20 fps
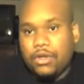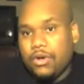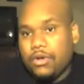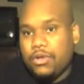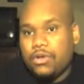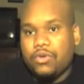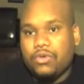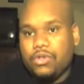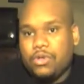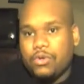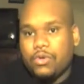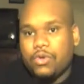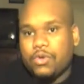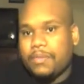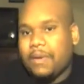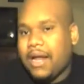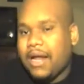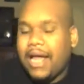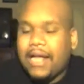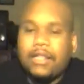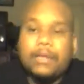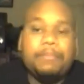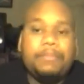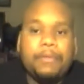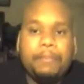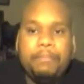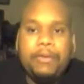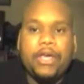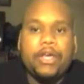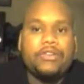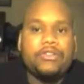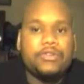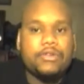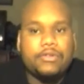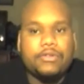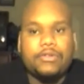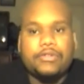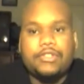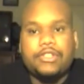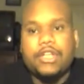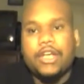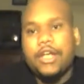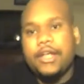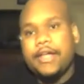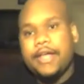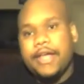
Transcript: on YouTube. I like to put pictures